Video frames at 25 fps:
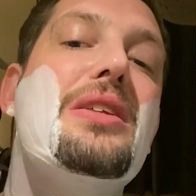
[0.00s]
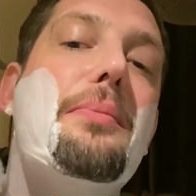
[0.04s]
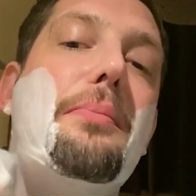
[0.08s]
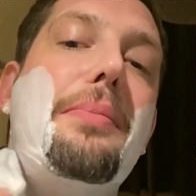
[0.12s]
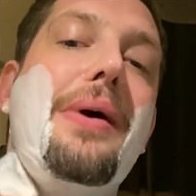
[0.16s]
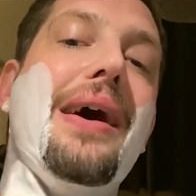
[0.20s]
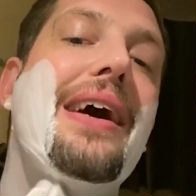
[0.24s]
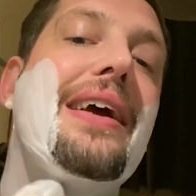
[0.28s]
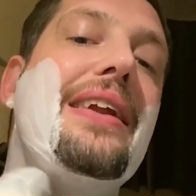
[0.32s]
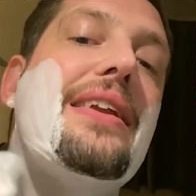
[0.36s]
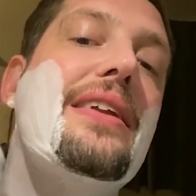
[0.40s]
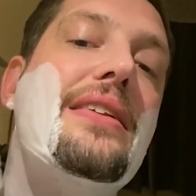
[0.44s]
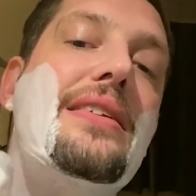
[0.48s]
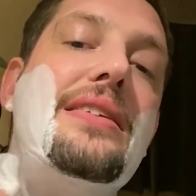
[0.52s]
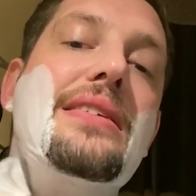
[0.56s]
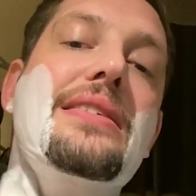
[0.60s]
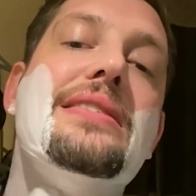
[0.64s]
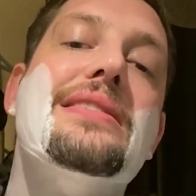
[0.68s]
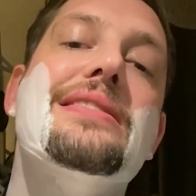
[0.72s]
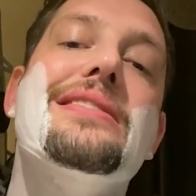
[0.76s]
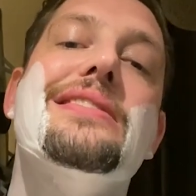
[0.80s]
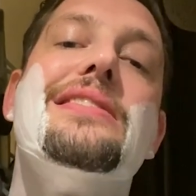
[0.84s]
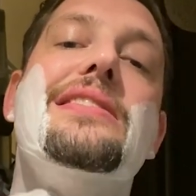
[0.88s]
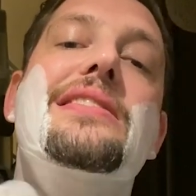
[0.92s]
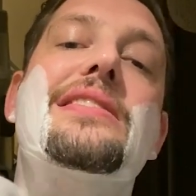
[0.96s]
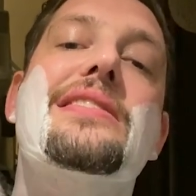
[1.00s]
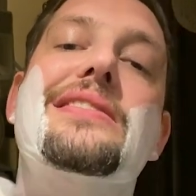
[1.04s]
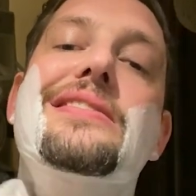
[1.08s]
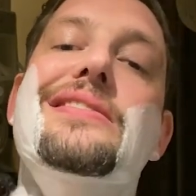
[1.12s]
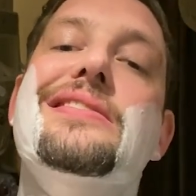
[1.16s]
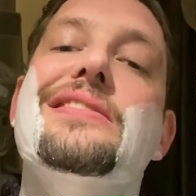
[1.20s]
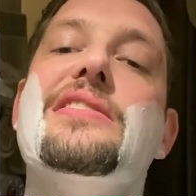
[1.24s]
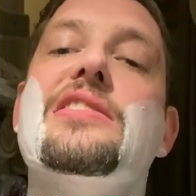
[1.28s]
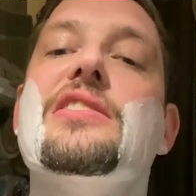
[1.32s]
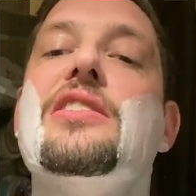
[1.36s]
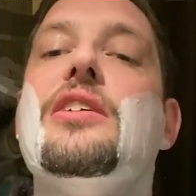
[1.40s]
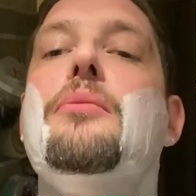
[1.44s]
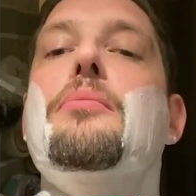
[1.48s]
Biden.
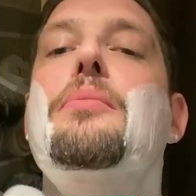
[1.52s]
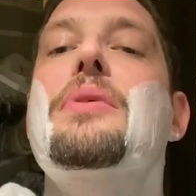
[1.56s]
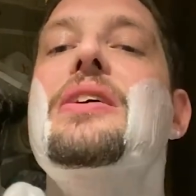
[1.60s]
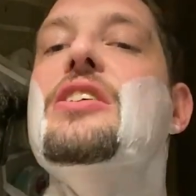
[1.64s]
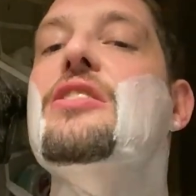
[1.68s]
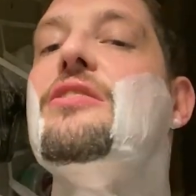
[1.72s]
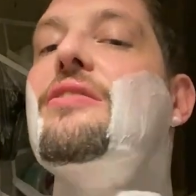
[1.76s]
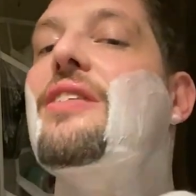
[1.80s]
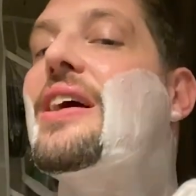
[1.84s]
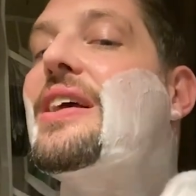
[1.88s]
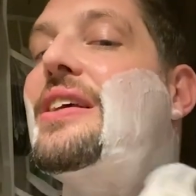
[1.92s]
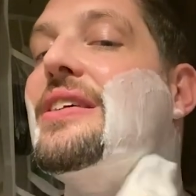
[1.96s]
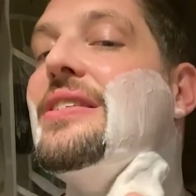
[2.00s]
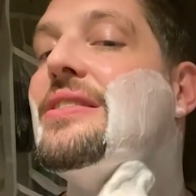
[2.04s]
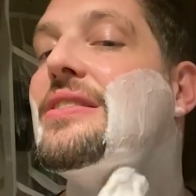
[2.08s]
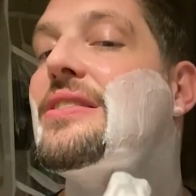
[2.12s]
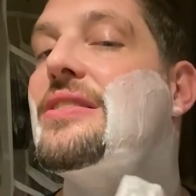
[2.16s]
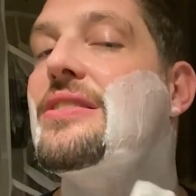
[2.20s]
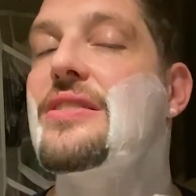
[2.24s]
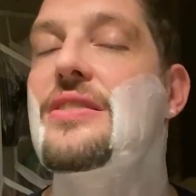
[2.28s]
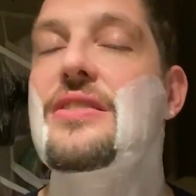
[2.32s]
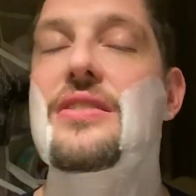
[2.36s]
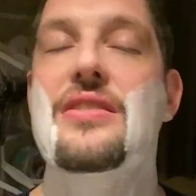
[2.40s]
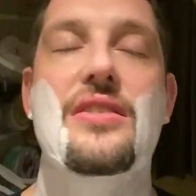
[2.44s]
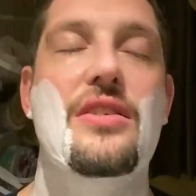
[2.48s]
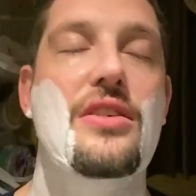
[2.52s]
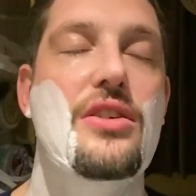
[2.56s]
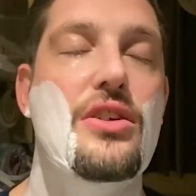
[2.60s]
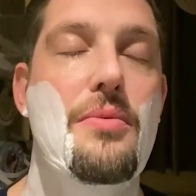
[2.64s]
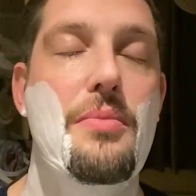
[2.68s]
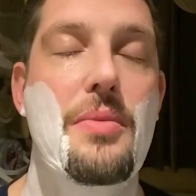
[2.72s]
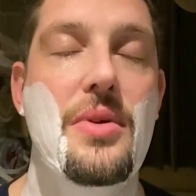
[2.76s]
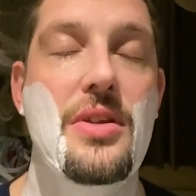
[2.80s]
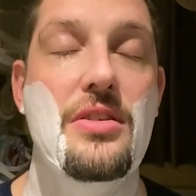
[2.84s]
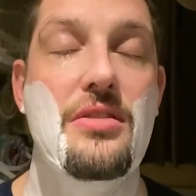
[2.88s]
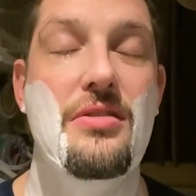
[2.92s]
Commiserations,